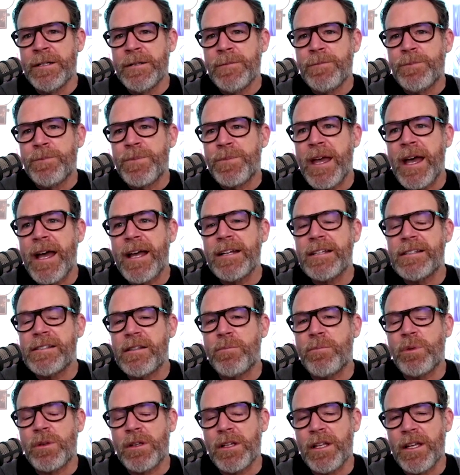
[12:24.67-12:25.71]
that is
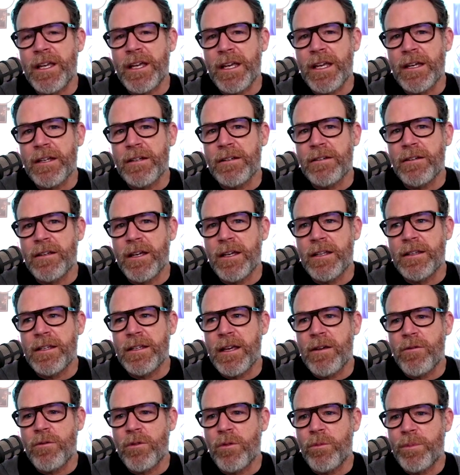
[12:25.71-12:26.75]
the plan, and
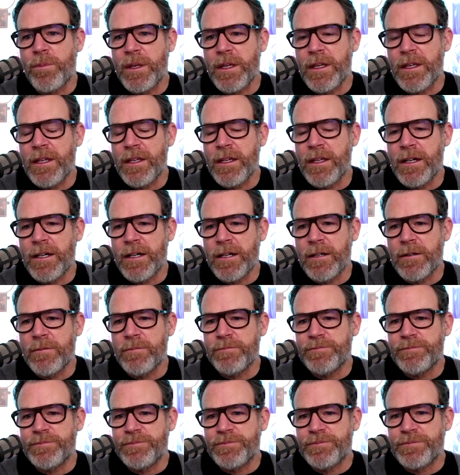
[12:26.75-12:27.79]
they will be.
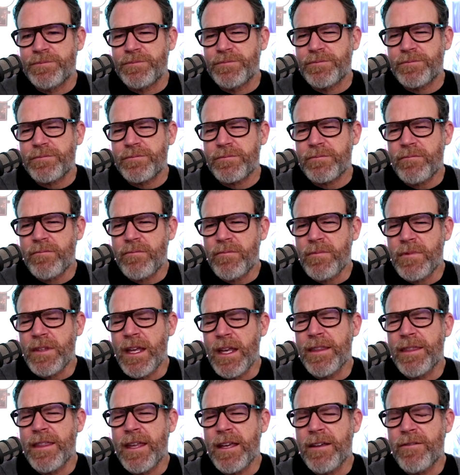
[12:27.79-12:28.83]

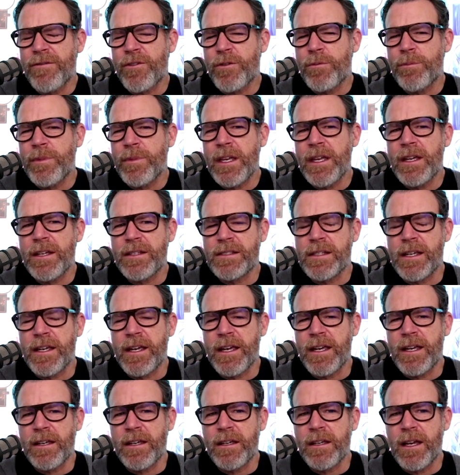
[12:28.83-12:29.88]
I think for me as
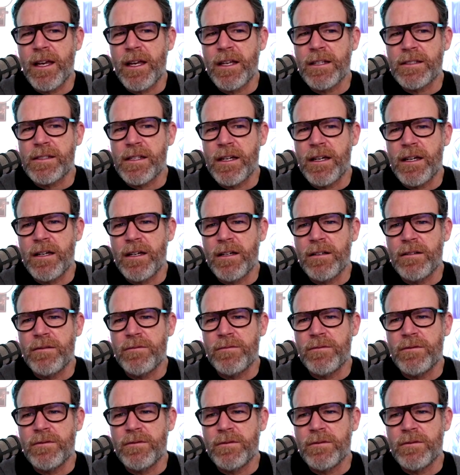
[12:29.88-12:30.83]
a